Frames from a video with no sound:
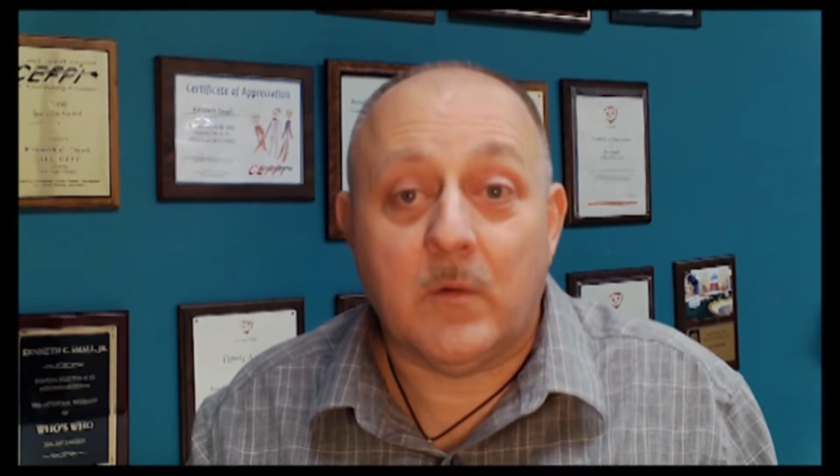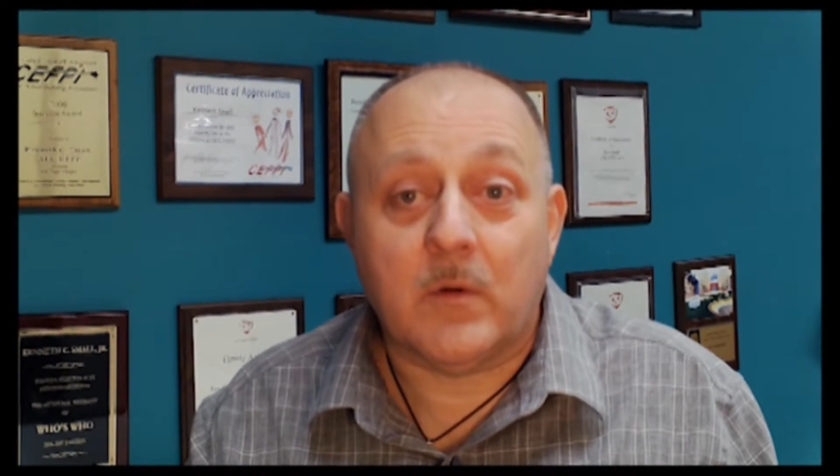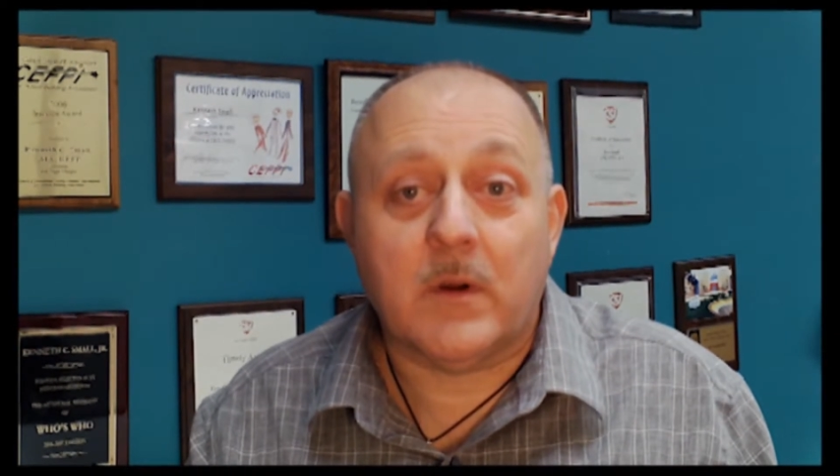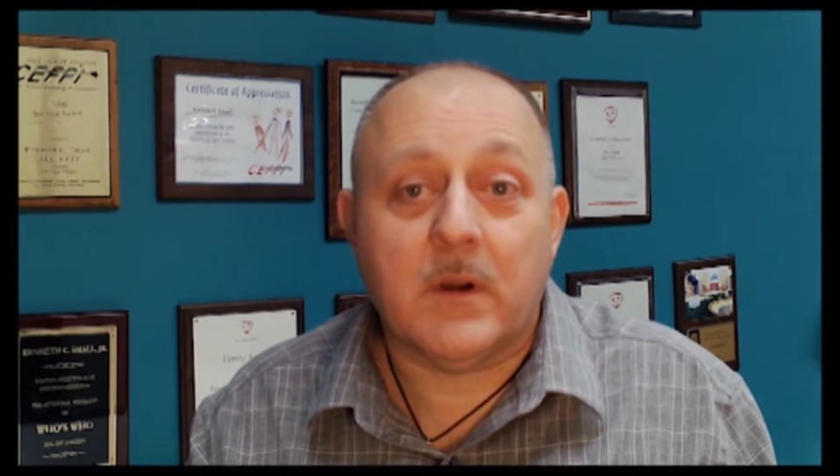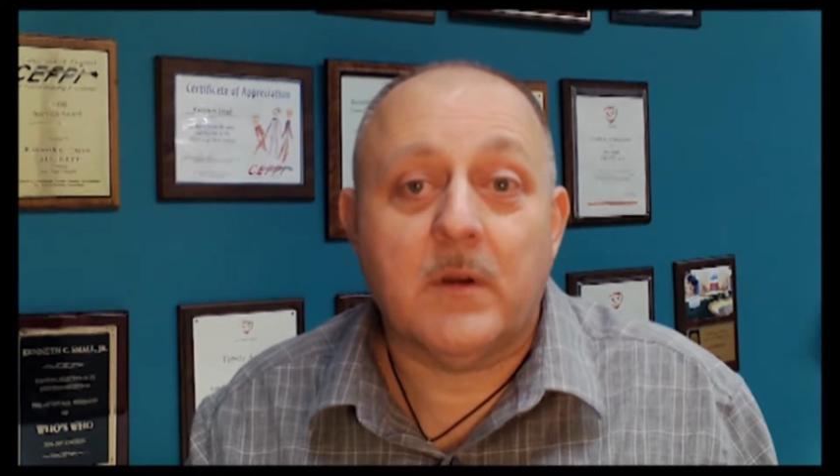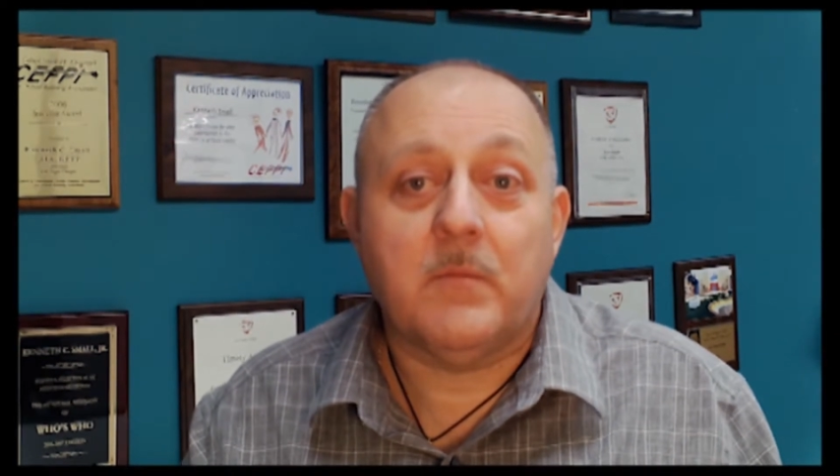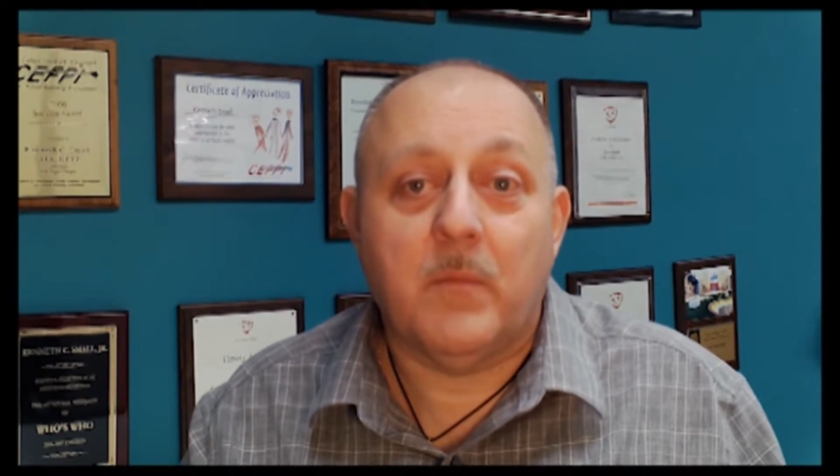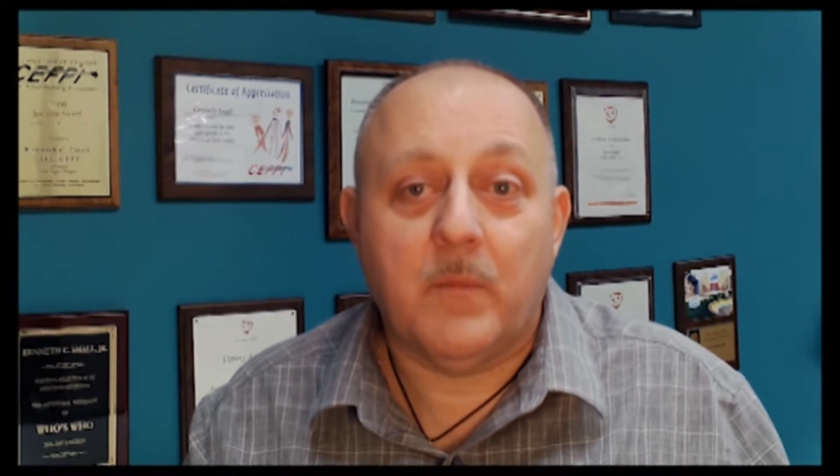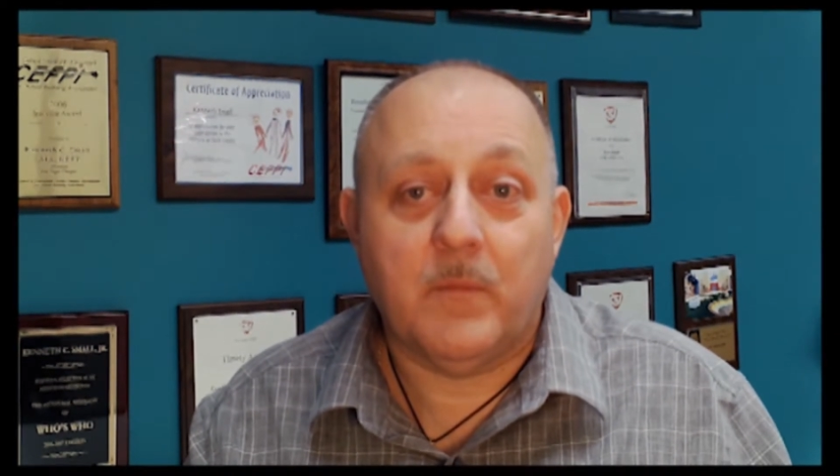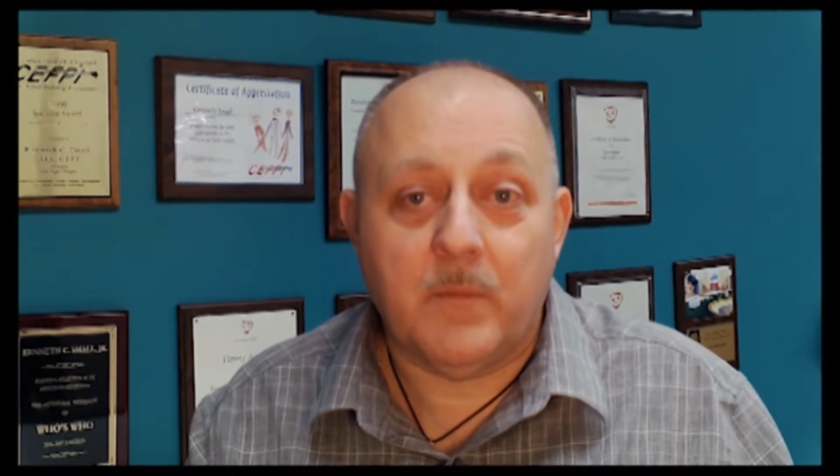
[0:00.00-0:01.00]
or
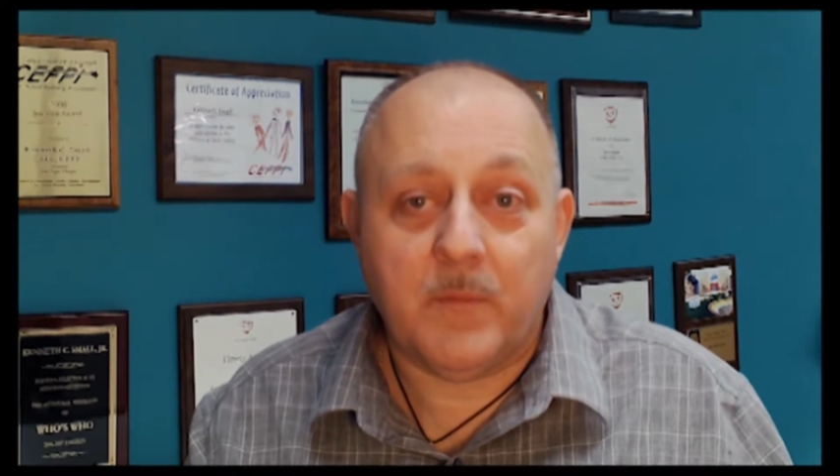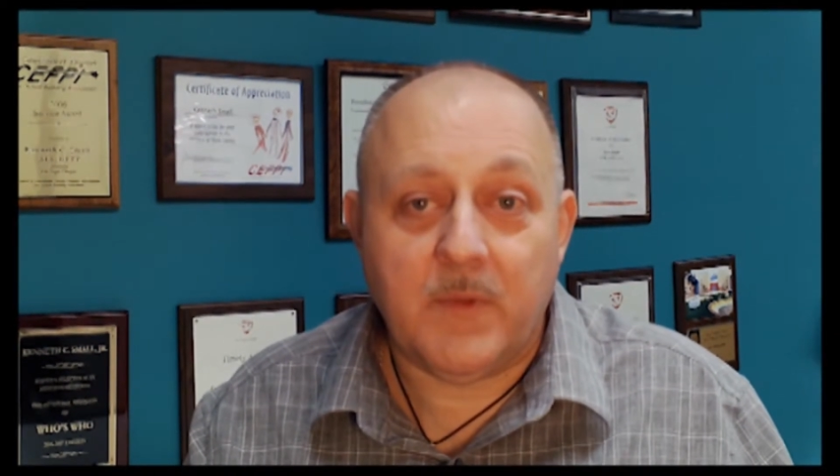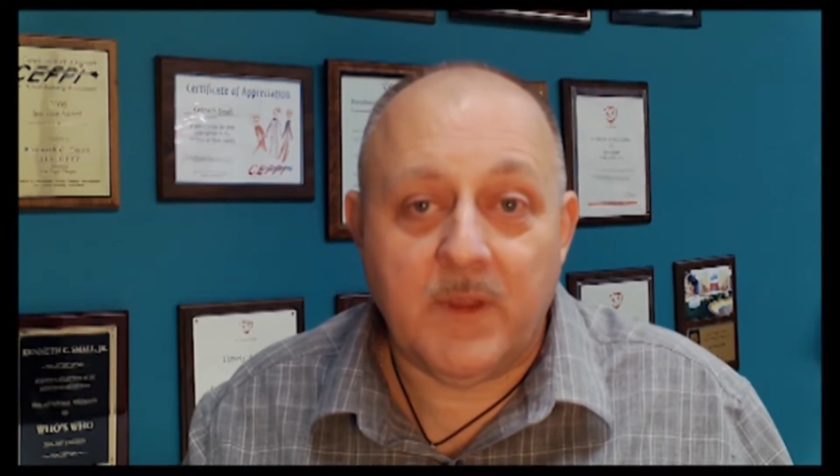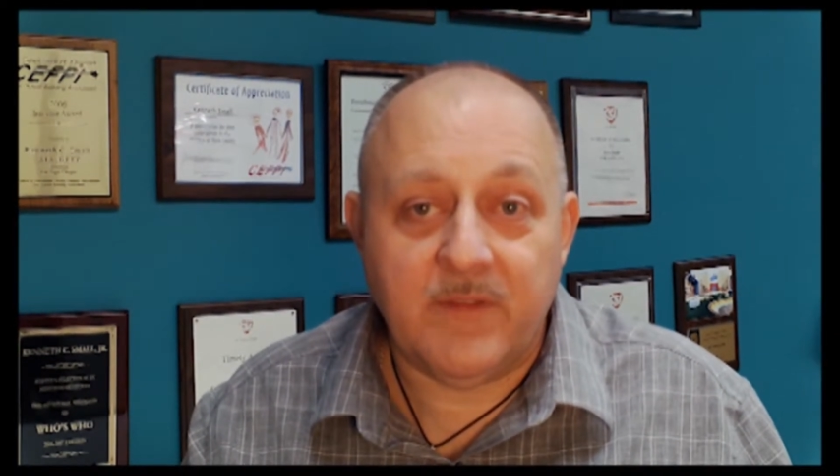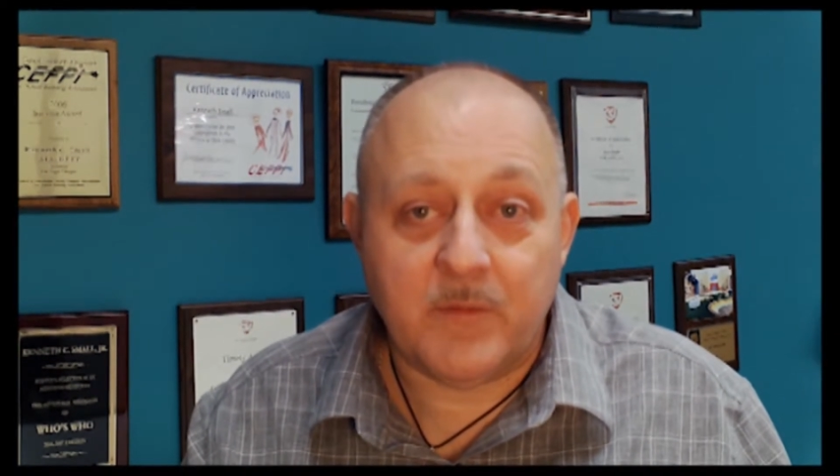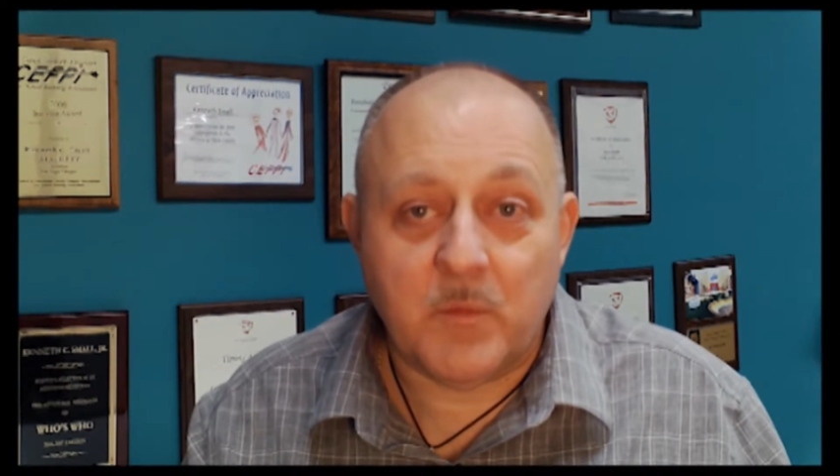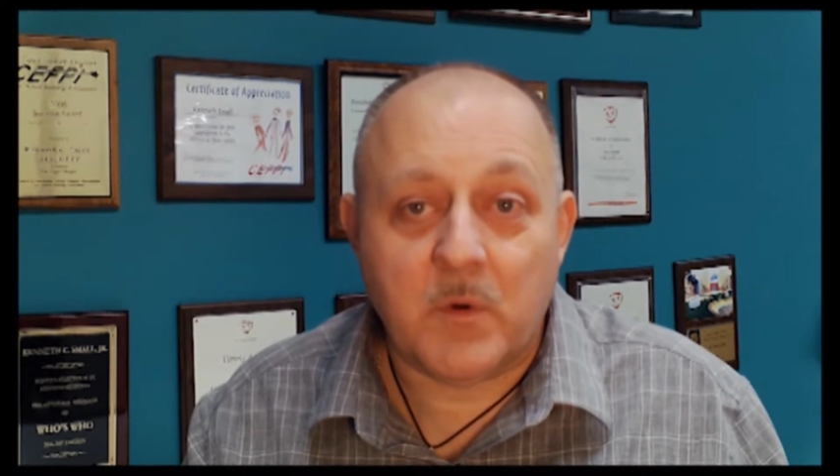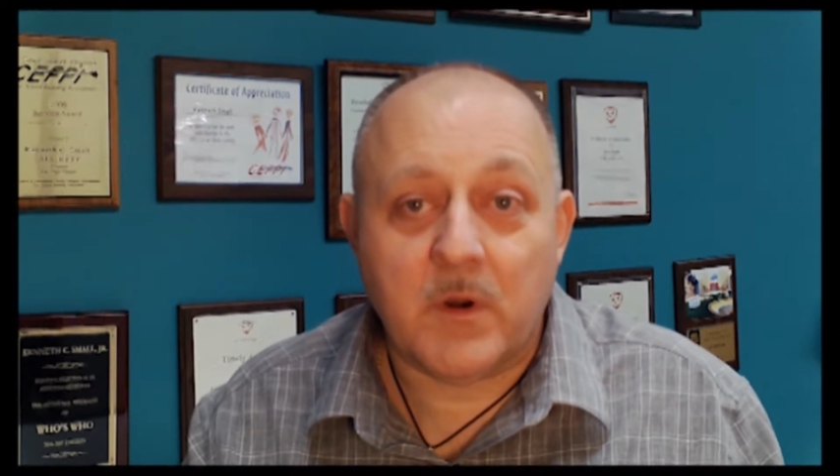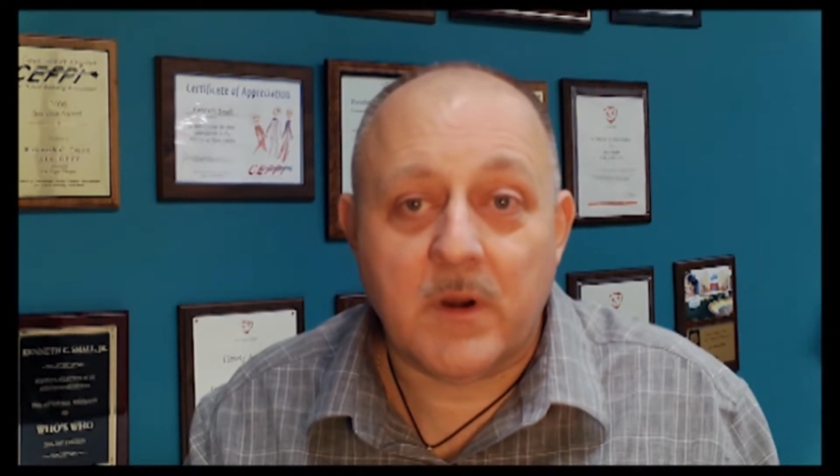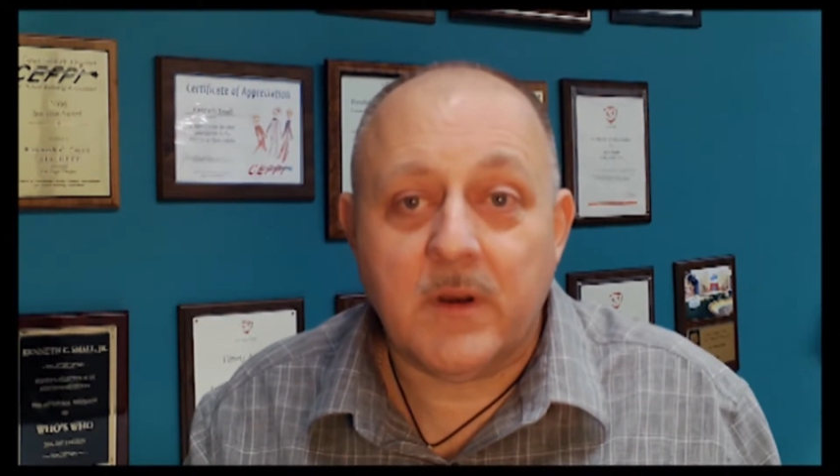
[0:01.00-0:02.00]
even
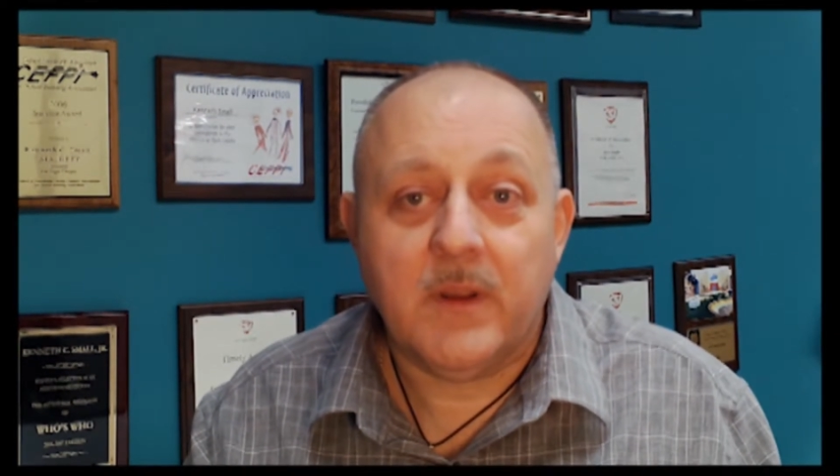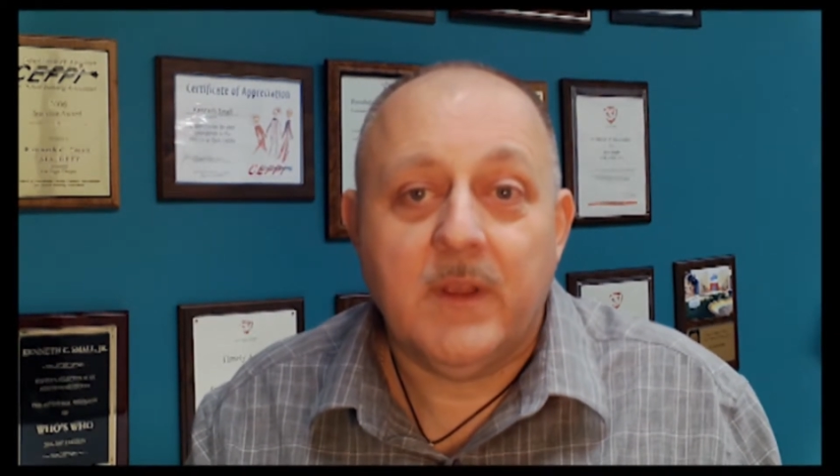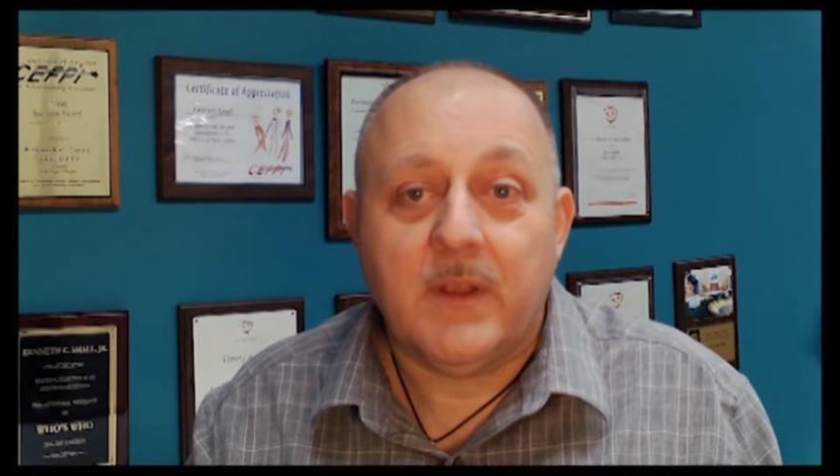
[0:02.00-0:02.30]
more